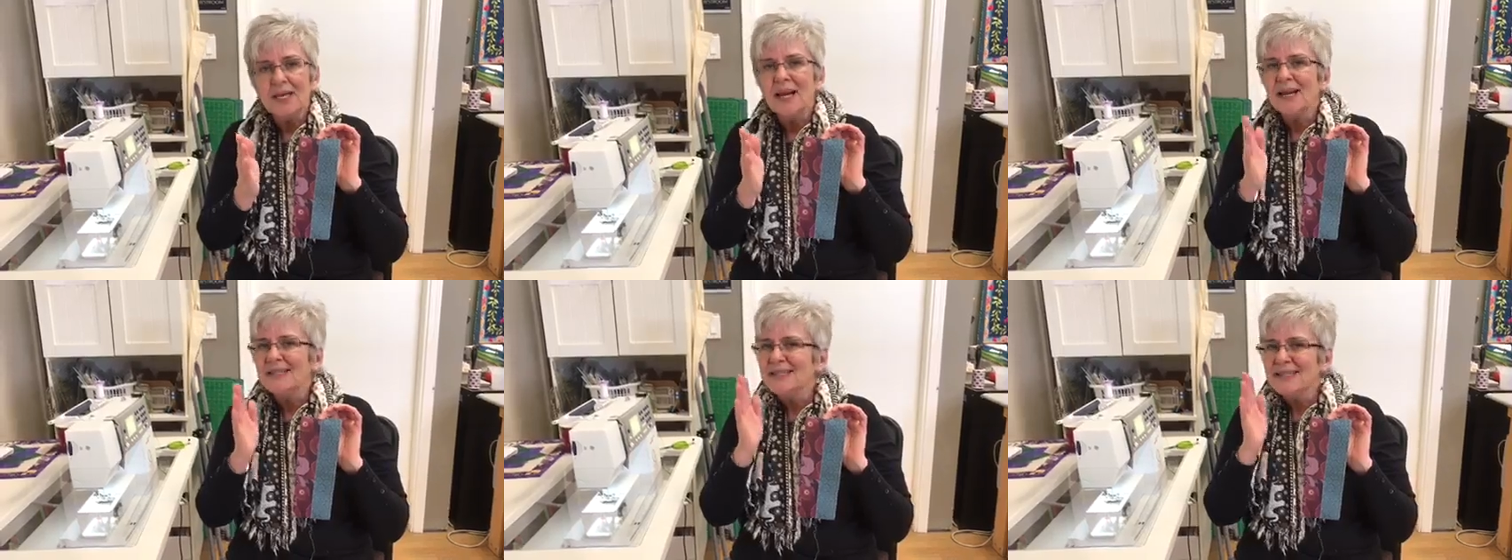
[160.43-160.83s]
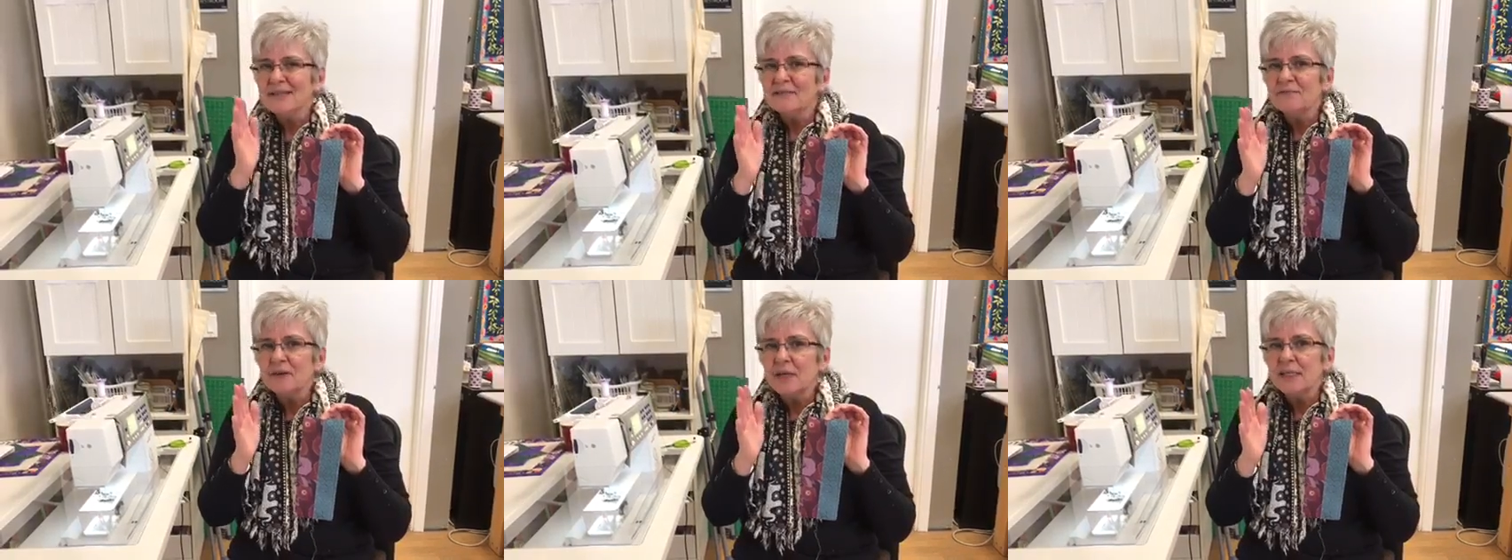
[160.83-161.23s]
I
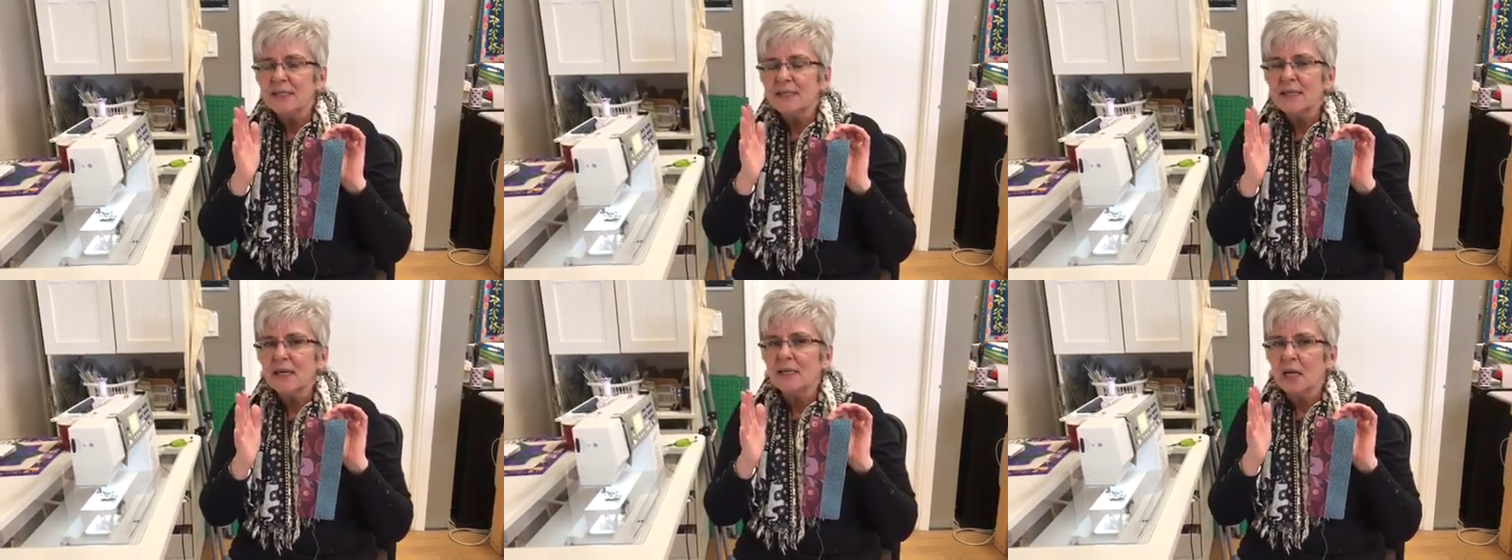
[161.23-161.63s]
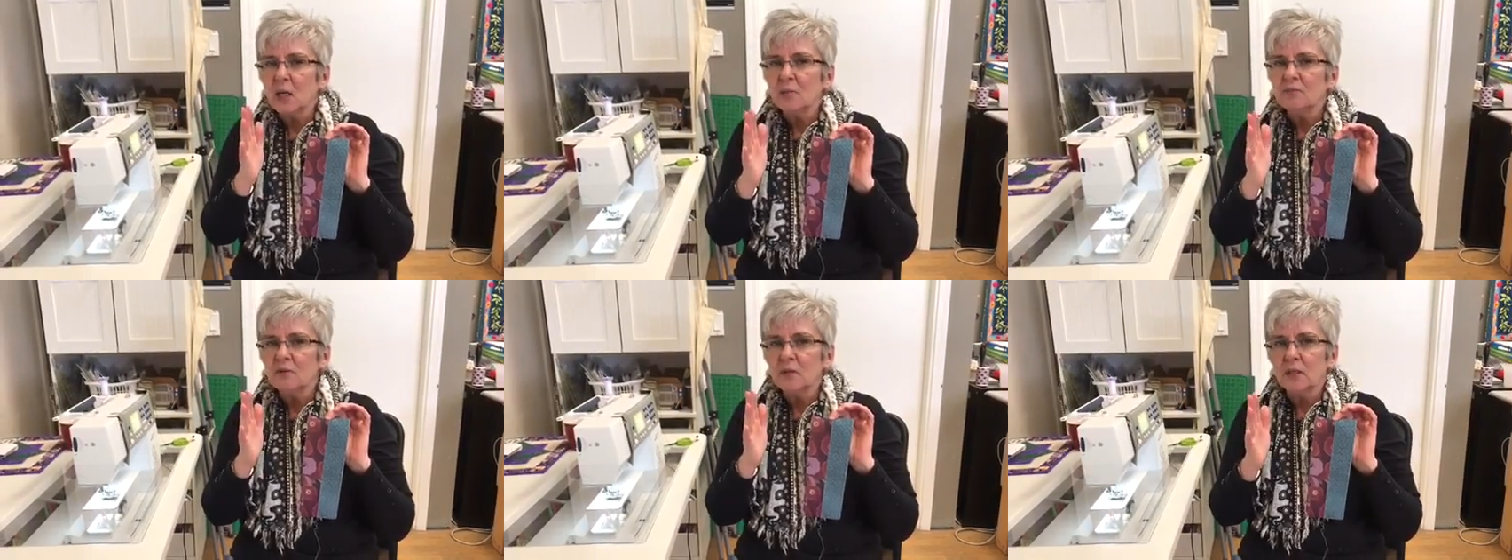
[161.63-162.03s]
didn't find it that
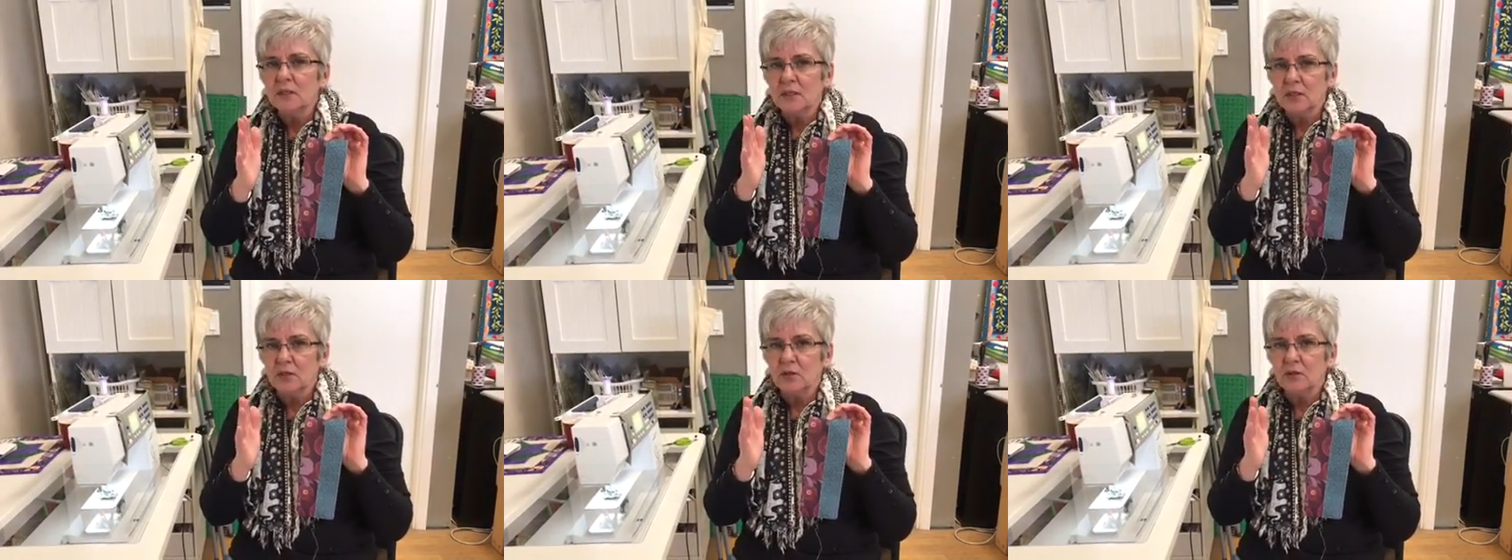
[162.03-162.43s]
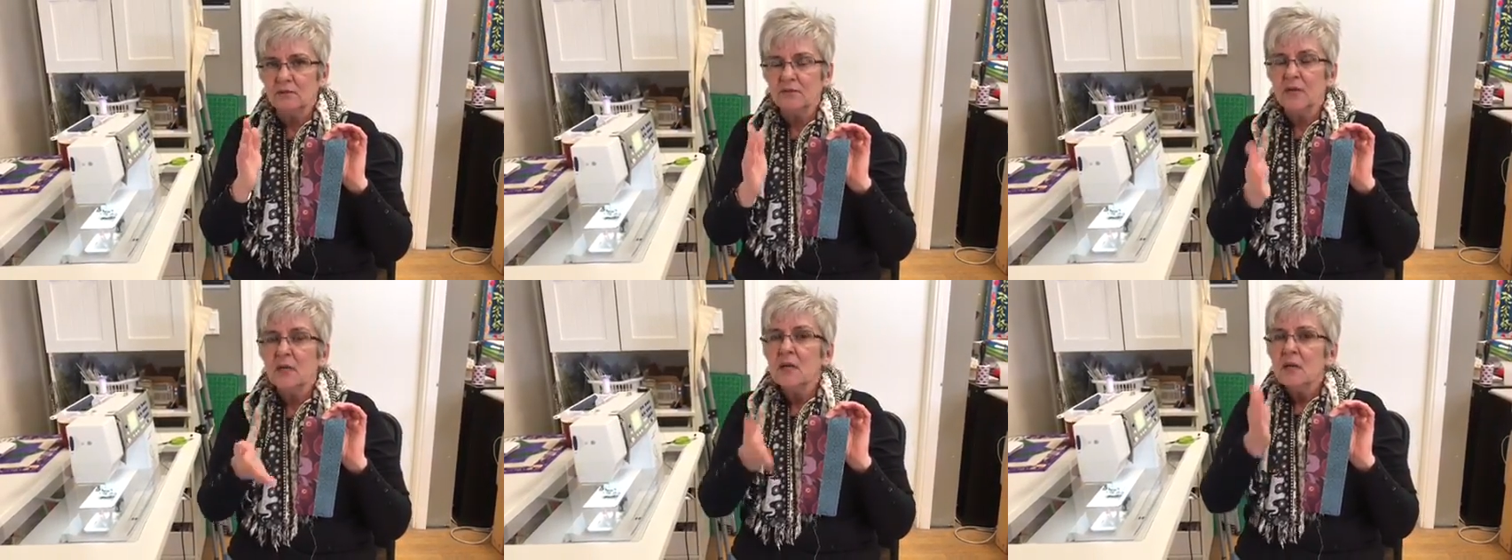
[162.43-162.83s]
helpful on the curve,